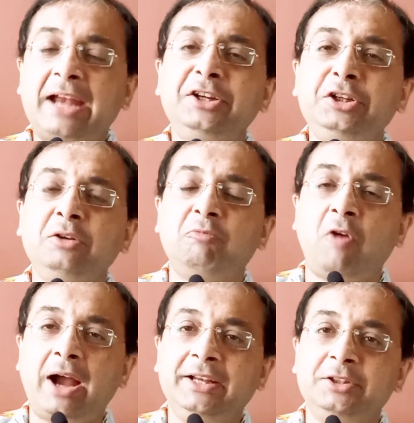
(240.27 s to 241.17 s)
Andrew
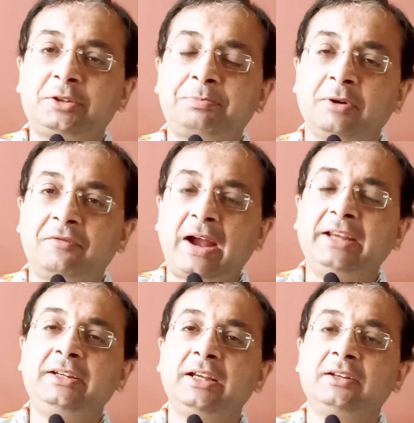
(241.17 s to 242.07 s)
Wiles proved
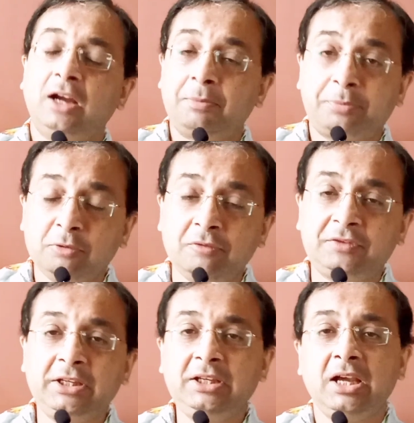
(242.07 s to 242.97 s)

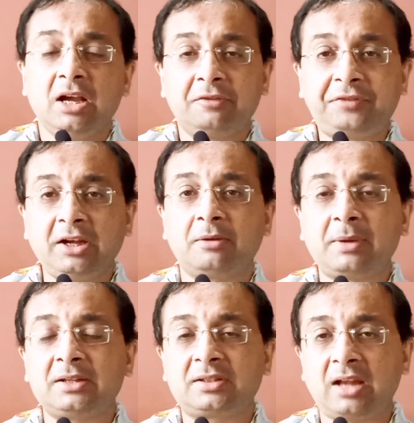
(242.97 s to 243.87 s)
the
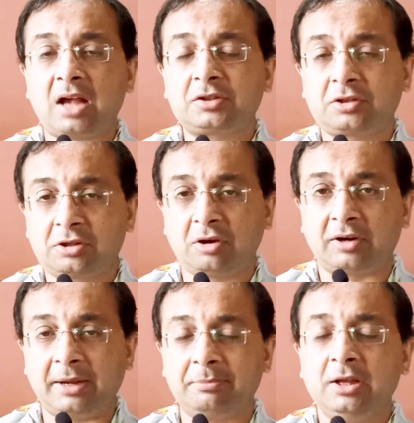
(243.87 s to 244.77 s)
Fermat's last
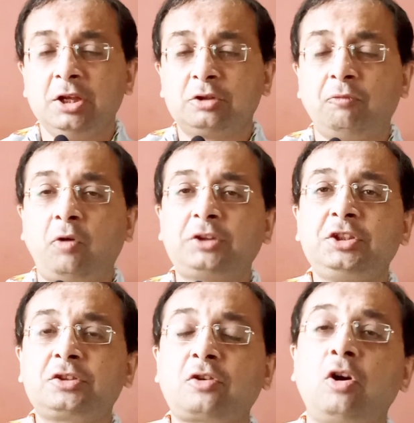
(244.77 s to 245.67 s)
theorem to
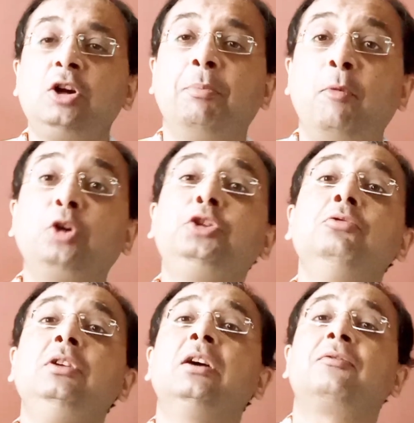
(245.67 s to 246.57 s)
what is called
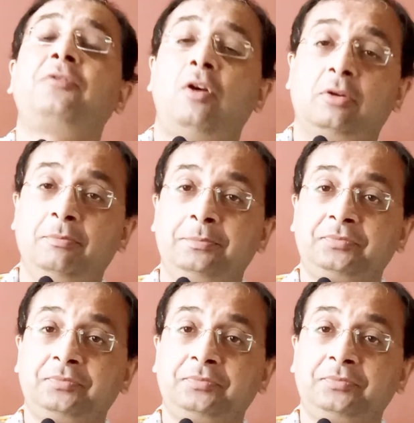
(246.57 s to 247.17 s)
modular form.